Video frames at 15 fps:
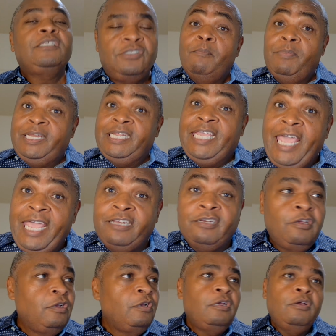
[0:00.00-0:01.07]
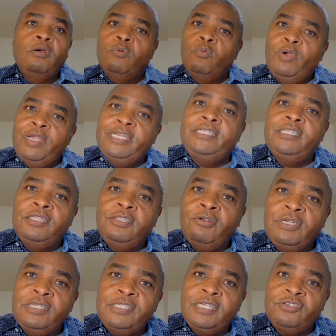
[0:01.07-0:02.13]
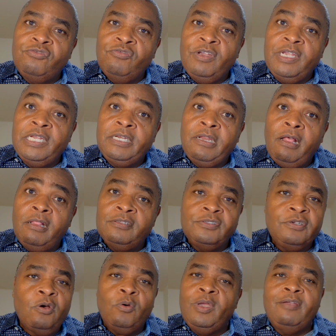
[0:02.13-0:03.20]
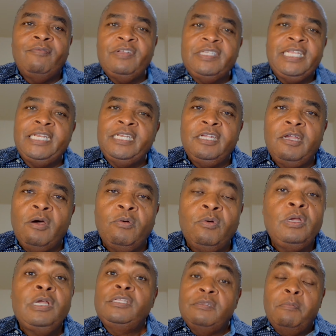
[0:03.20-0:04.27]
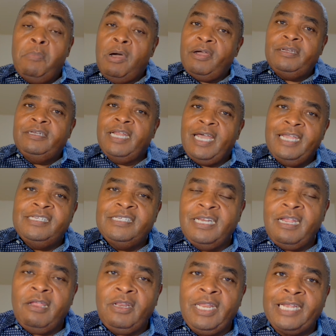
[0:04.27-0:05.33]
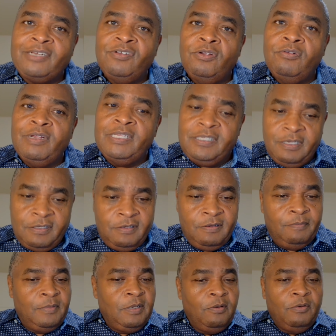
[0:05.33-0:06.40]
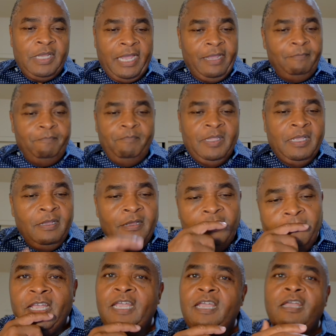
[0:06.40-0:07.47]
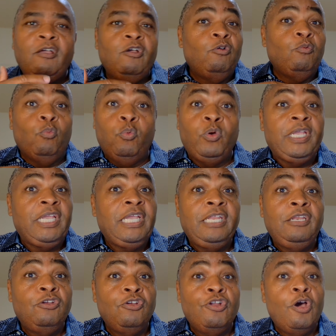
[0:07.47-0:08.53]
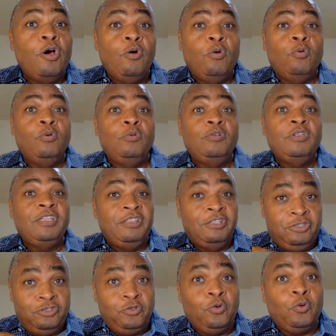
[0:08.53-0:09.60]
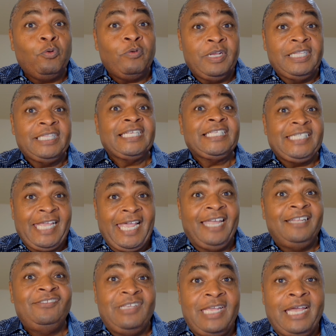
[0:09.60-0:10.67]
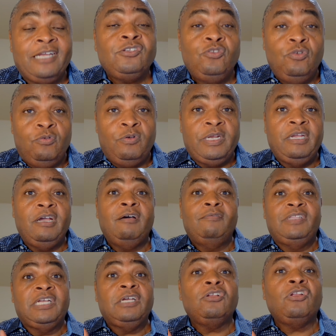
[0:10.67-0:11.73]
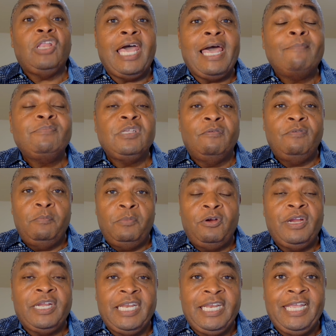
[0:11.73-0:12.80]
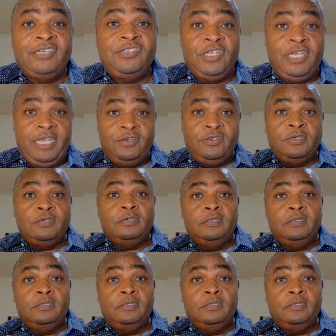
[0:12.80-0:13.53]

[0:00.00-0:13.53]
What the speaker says: But again, where did the $36 trillion go if it didn't go to modernizing our electric grid system? Okay. We know the story, the sad story of the collapse of American education.